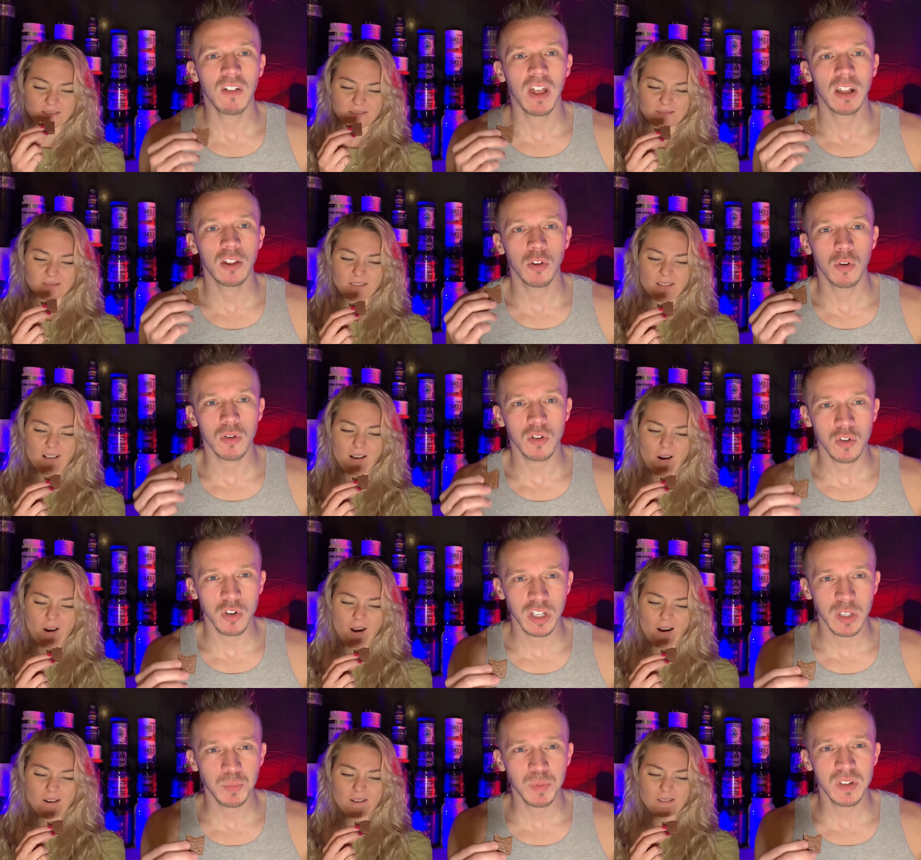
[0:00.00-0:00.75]
Speaker 1: like little
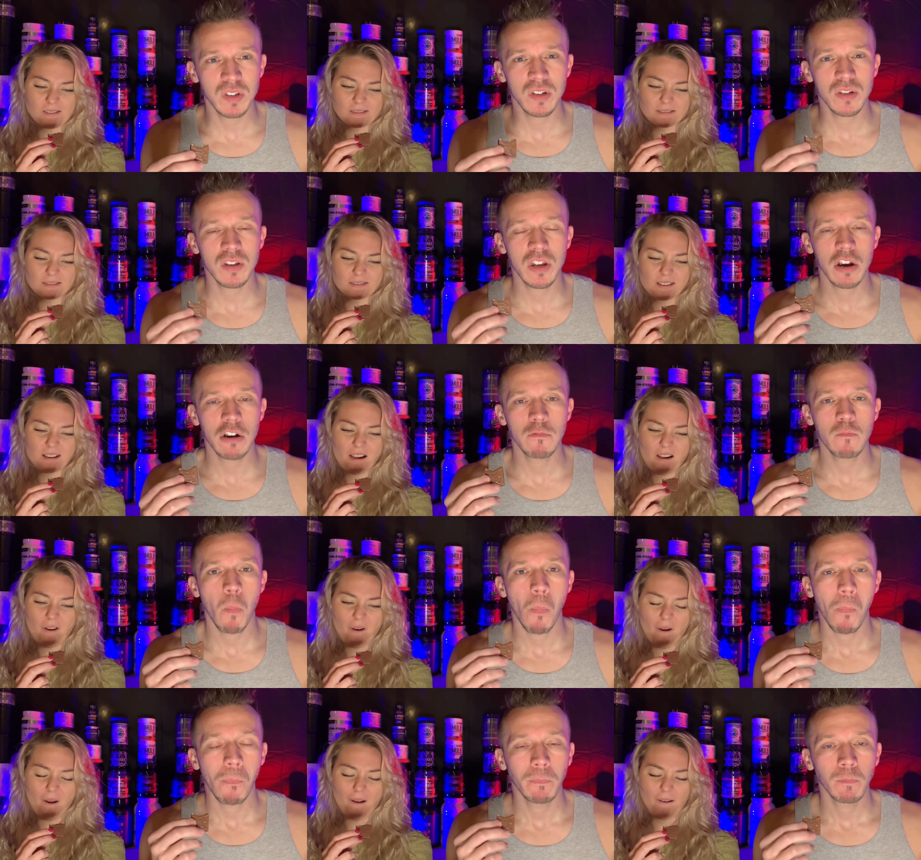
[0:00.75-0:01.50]
crispies in
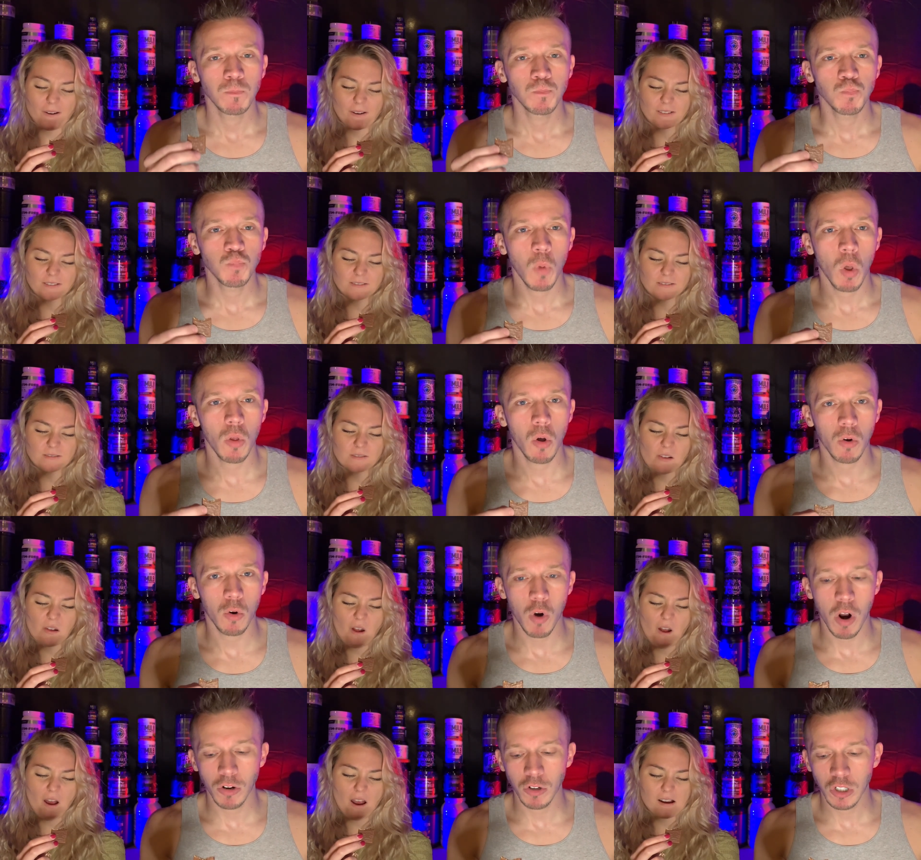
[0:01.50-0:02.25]
there,
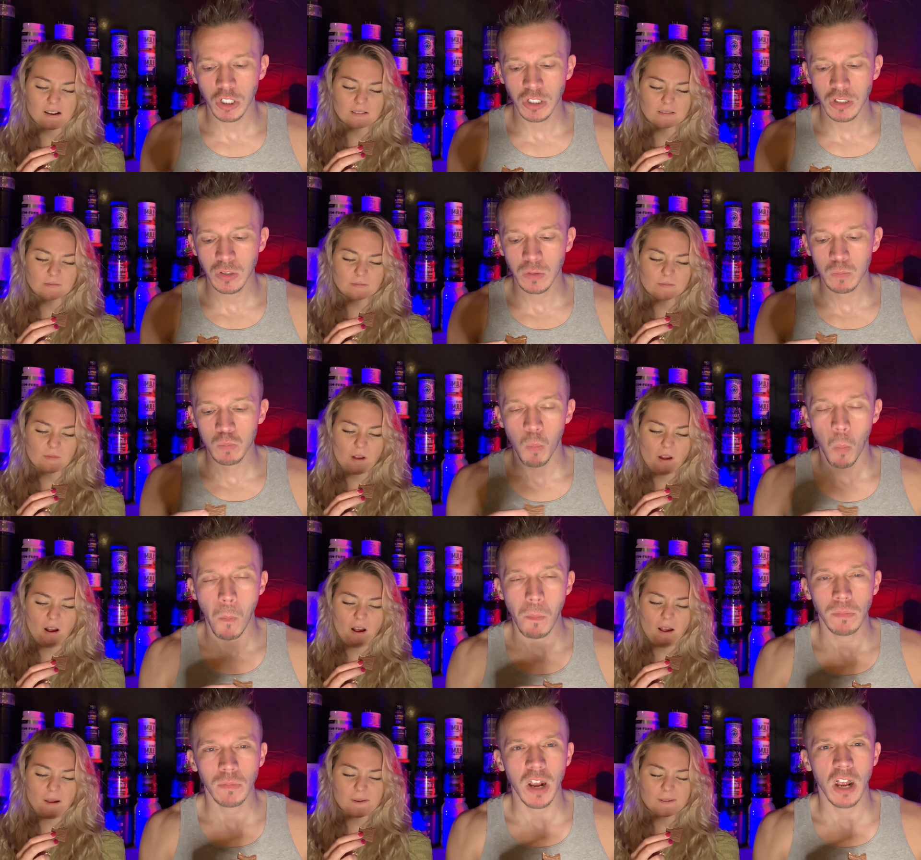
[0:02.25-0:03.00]
little crunchies,
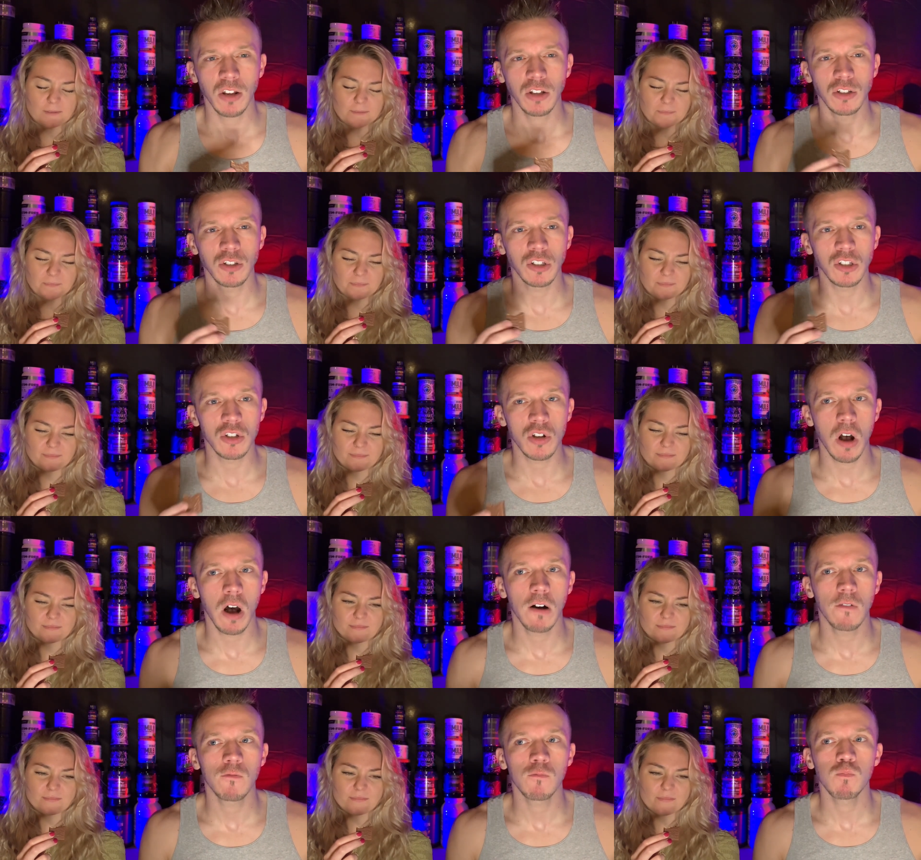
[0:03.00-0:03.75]
nice and
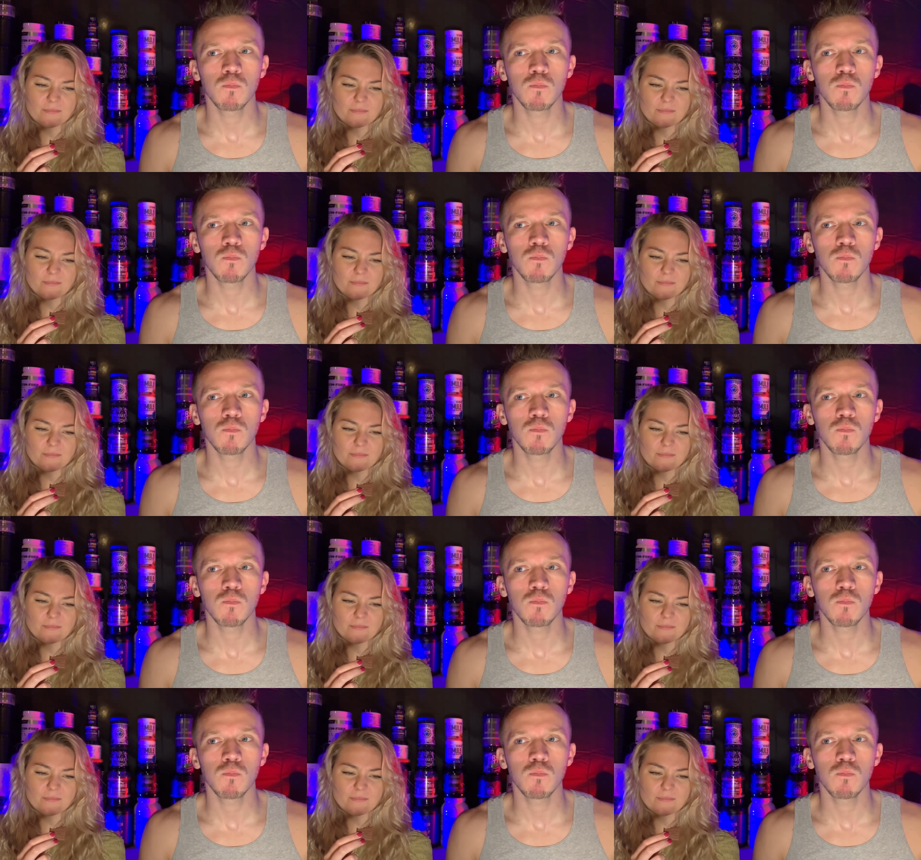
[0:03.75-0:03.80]
soft.